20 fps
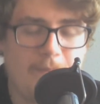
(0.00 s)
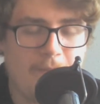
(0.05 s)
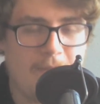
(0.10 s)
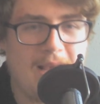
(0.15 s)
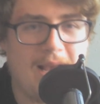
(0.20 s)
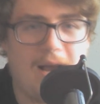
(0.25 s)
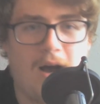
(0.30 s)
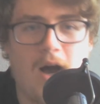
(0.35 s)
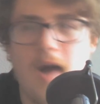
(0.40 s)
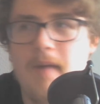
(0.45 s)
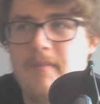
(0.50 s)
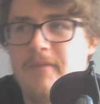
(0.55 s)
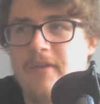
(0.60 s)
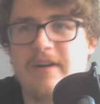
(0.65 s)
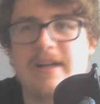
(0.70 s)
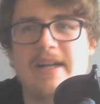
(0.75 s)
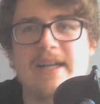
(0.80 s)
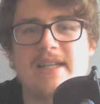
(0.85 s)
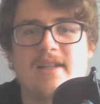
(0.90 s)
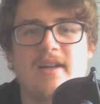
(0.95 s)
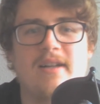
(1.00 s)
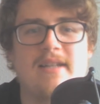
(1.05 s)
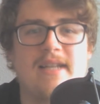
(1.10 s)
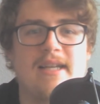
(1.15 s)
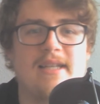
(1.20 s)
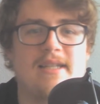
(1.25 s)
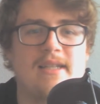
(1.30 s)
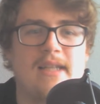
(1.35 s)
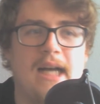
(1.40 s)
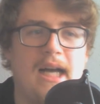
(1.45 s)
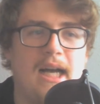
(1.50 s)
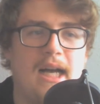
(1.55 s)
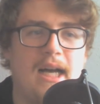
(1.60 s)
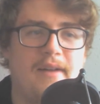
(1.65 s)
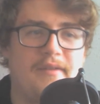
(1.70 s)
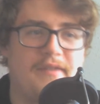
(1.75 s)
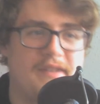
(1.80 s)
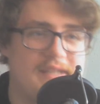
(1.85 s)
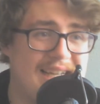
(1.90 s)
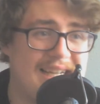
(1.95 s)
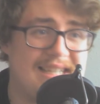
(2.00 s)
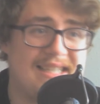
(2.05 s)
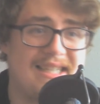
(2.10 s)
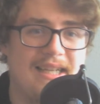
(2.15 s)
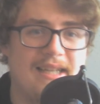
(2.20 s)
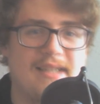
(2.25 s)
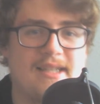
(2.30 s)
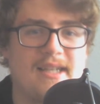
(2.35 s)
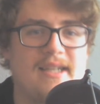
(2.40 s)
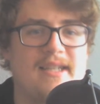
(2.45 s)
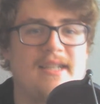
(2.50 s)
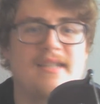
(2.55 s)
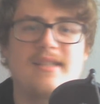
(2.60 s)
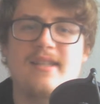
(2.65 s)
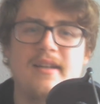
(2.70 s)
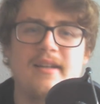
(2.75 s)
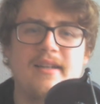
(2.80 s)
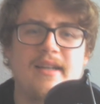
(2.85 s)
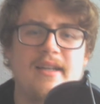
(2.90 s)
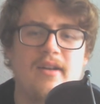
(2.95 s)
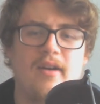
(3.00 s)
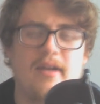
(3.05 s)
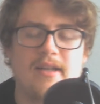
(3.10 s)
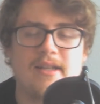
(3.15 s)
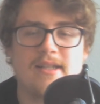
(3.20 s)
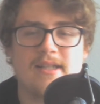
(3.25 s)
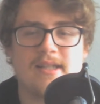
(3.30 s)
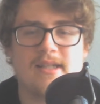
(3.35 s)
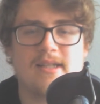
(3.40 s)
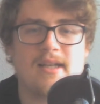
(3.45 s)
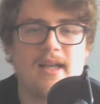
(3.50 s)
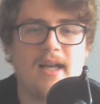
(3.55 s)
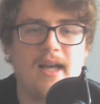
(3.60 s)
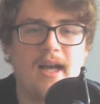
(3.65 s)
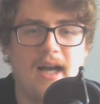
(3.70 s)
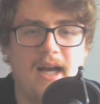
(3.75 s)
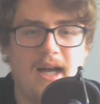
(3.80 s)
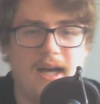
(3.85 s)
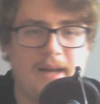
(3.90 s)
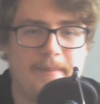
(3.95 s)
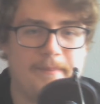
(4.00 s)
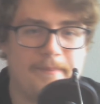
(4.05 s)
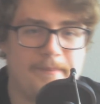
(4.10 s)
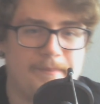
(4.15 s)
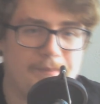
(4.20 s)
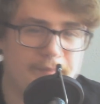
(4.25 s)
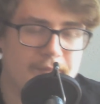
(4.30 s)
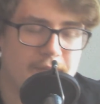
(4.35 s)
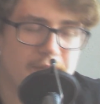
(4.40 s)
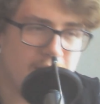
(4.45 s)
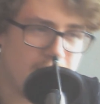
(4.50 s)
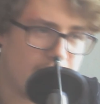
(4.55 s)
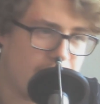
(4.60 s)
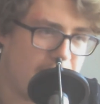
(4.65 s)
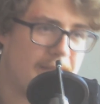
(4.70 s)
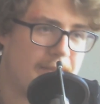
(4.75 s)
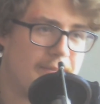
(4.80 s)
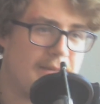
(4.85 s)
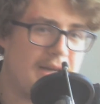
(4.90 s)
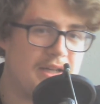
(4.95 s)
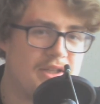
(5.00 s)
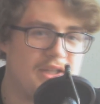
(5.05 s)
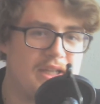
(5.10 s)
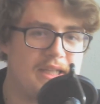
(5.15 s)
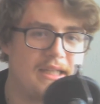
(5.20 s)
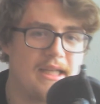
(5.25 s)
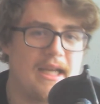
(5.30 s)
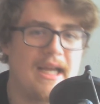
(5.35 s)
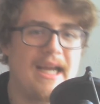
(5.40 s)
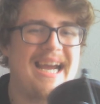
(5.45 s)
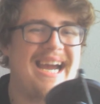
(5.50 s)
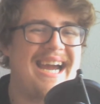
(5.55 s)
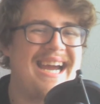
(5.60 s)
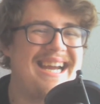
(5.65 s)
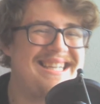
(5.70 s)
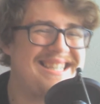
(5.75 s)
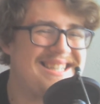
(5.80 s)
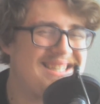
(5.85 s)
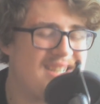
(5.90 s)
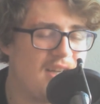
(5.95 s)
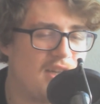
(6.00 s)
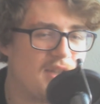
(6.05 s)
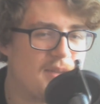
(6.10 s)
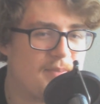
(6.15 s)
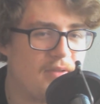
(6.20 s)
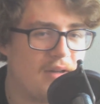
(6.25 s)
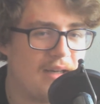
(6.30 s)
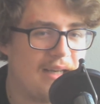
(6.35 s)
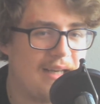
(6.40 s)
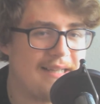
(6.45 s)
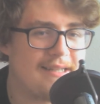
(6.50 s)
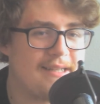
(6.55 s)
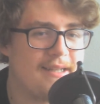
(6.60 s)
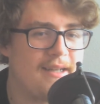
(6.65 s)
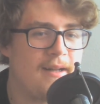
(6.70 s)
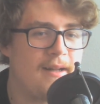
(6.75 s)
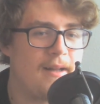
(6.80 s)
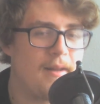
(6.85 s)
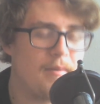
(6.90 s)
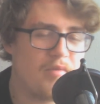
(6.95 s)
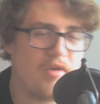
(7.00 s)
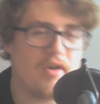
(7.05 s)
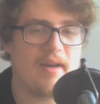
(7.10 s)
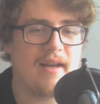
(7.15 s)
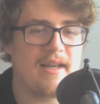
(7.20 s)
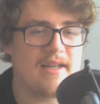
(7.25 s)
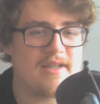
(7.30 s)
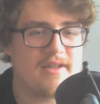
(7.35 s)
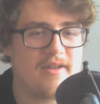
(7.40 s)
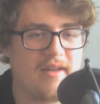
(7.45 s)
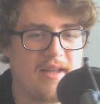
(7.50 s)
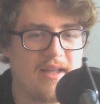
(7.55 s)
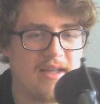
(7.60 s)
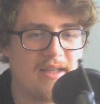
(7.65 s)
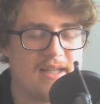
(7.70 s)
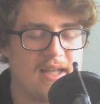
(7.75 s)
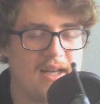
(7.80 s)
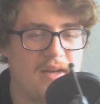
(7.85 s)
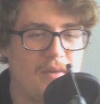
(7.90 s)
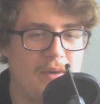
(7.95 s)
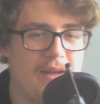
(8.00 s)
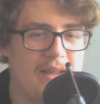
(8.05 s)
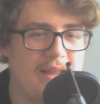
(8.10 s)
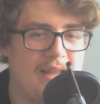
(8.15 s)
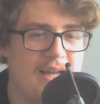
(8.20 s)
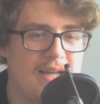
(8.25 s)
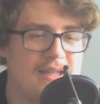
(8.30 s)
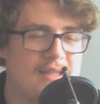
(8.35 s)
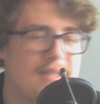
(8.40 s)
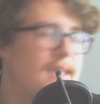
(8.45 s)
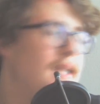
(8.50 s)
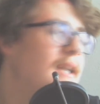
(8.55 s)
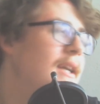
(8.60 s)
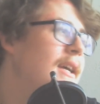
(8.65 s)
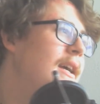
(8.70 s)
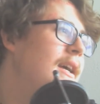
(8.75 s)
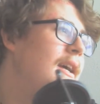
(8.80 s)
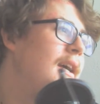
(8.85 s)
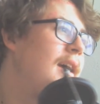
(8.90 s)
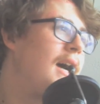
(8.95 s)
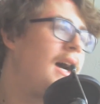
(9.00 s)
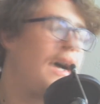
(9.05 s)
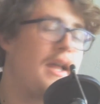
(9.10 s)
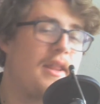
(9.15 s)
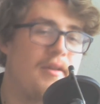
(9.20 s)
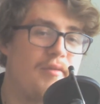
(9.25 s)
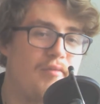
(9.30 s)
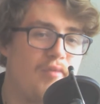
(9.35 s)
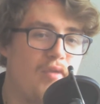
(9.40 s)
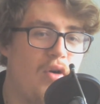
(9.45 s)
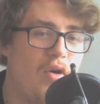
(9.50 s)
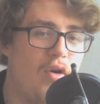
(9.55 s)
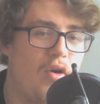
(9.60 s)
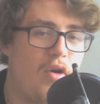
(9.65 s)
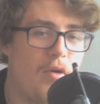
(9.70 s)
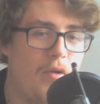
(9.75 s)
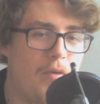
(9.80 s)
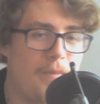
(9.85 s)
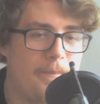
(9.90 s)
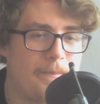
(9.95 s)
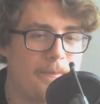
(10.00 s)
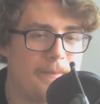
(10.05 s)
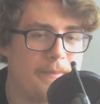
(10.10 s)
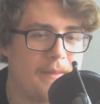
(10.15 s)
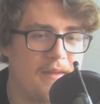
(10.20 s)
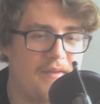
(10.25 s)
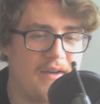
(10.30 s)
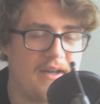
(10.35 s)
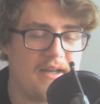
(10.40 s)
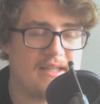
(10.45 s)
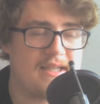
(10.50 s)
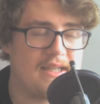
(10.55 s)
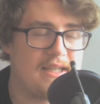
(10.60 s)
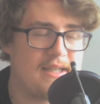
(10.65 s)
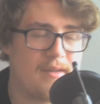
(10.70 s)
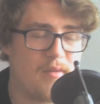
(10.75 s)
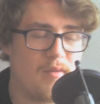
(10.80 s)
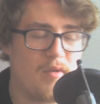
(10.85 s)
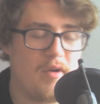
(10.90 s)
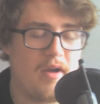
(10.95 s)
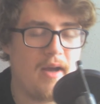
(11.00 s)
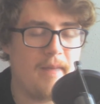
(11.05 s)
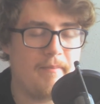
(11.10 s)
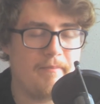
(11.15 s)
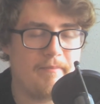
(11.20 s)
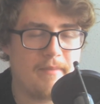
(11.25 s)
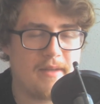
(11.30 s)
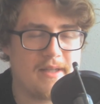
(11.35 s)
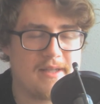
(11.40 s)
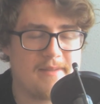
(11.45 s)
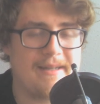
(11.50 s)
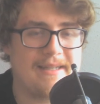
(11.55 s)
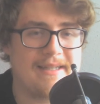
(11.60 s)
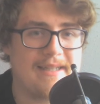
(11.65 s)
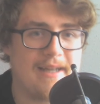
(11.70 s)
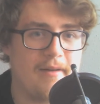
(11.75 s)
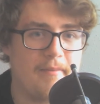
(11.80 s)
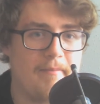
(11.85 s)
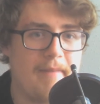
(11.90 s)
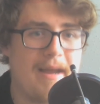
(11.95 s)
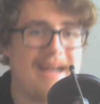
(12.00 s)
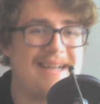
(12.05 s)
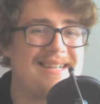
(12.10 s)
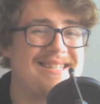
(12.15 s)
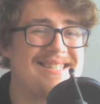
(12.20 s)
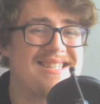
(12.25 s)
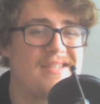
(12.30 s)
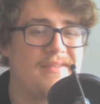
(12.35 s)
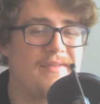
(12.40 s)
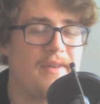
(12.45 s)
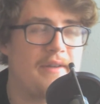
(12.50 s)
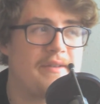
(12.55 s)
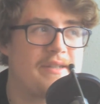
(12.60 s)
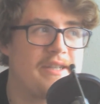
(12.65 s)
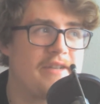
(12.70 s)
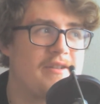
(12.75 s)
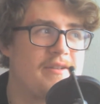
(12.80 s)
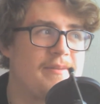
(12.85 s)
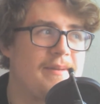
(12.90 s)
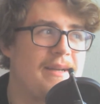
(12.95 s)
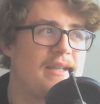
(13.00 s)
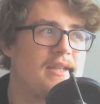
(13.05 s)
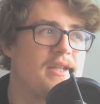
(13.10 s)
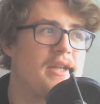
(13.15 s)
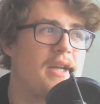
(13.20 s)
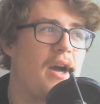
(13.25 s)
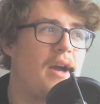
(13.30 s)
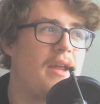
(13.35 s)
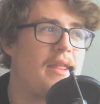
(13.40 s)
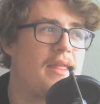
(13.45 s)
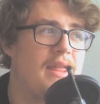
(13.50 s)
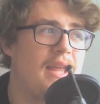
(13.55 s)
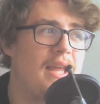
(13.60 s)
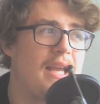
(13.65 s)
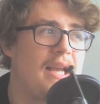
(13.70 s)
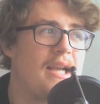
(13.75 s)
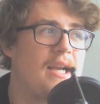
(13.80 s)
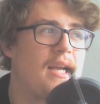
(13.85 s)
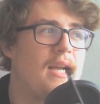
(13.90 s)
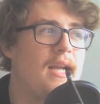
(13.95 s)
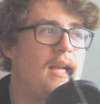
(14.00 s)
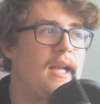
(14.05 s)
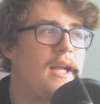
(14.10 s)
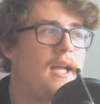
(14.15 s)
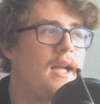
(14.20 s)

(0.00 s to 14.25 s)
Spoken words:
Yeah, I'm very excited for Saturday and Sunday. Sunday nights, big matches. AJ Styles, Brock Lesnar. Brock Lesnar, I think, is going to win that. The Raw versus SmackDown Men's Survivor Series match, I think.